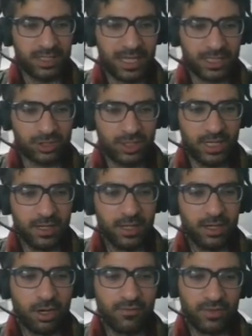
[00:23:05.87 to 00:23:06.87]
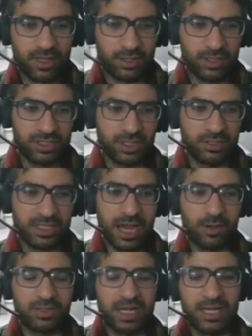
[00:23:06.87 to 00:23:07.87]
actually, of the consult
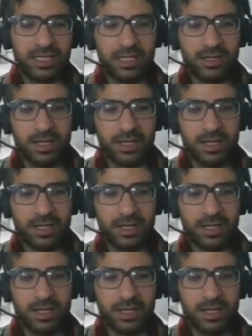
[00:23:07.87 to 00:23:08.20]
outline here.